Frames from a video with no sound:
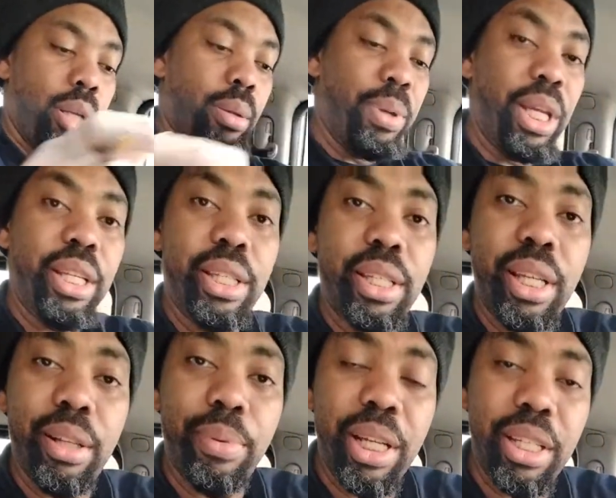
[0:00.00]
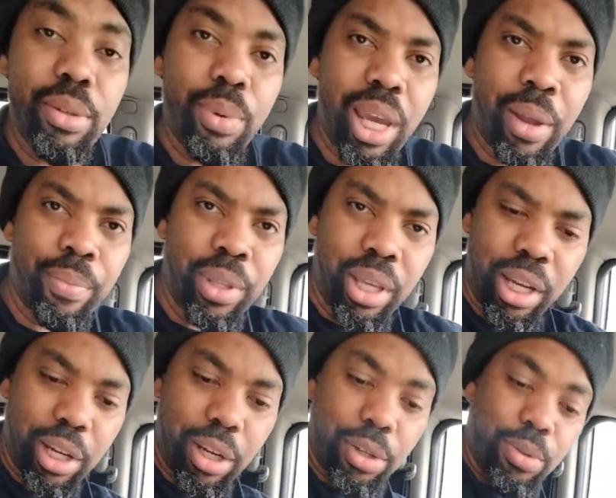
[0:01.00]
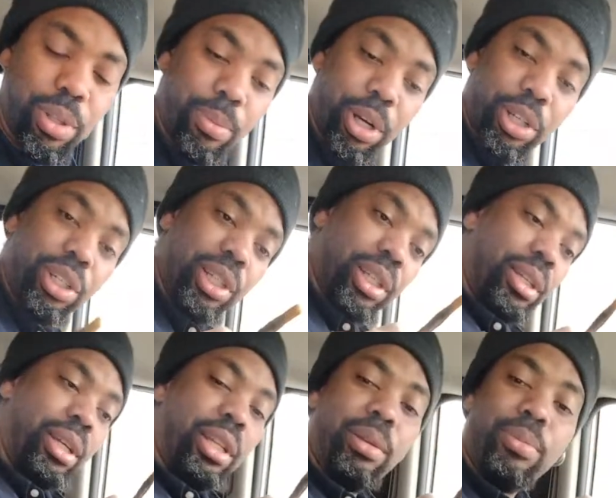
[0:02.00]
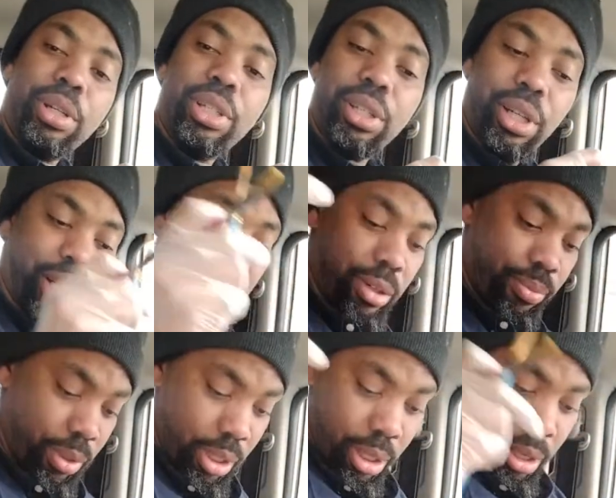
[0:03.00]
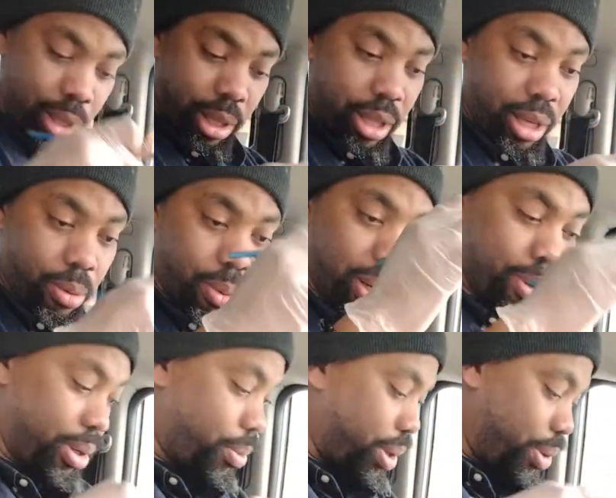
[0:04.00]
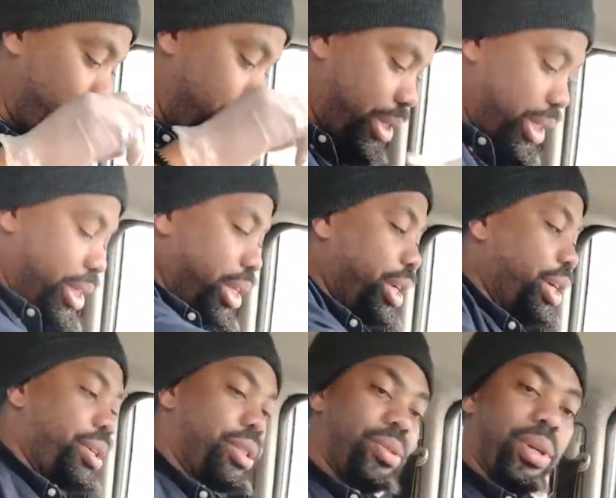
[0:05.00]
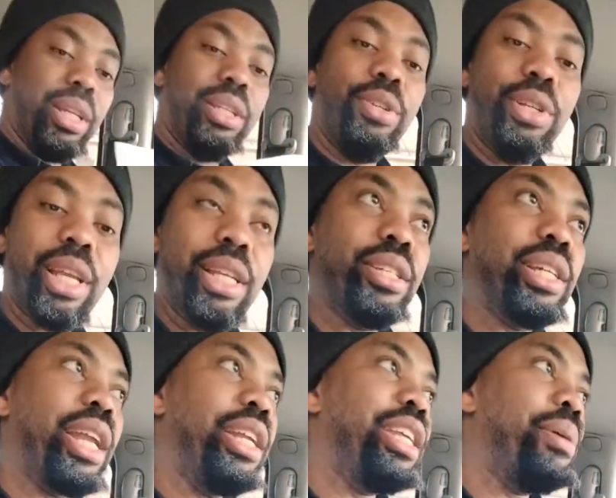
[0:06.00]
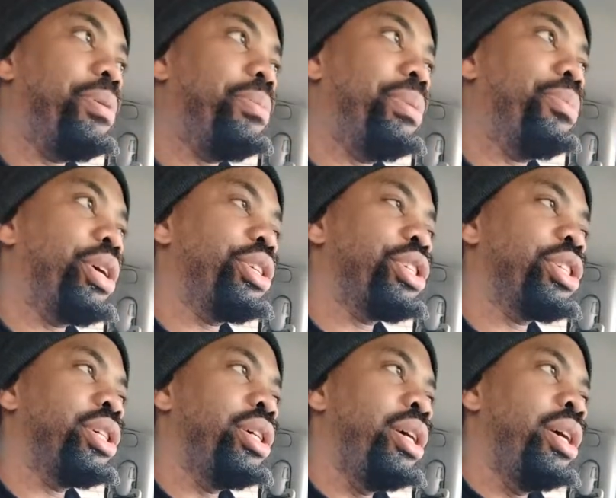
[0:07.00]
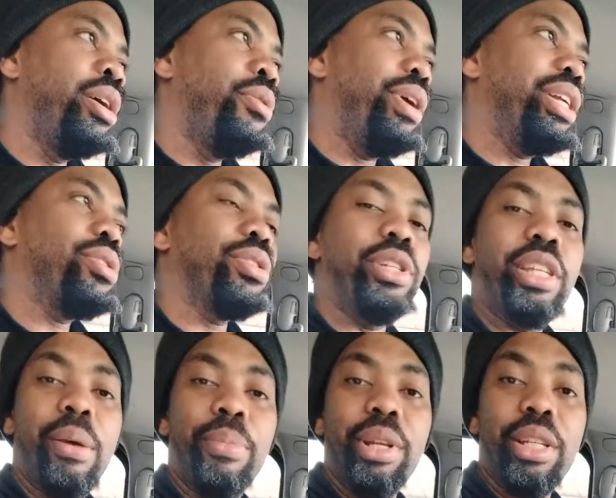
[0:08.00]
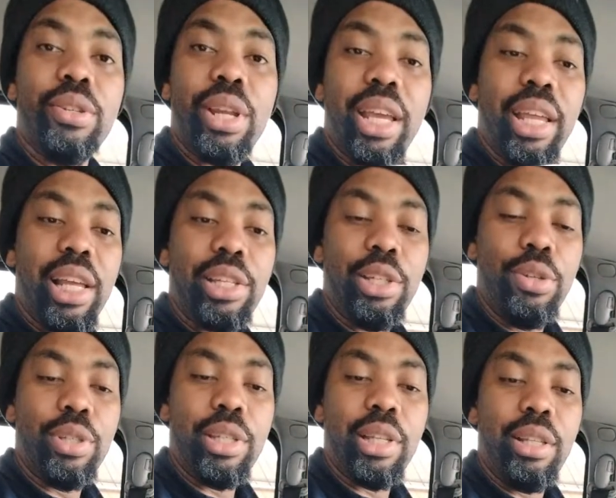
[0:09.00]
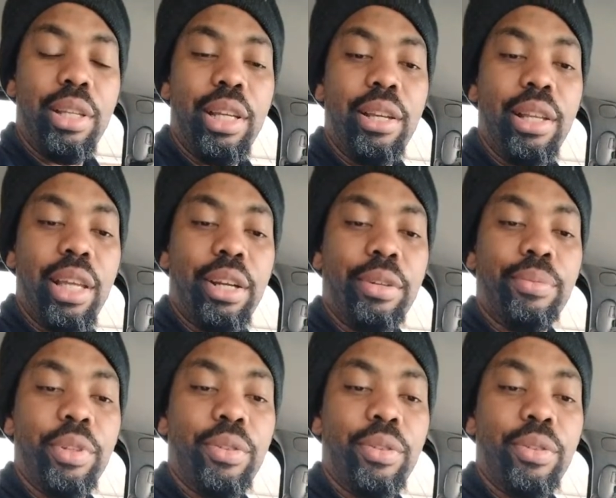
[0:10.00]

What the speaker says: Paint is sealed, paint is away. Here it goes with the brushes. The brushes are here. The wet one is here. So I'm gonna do that to kind of dampen my brush. Right, it's also dampen it so that I can actually use it to clean it later.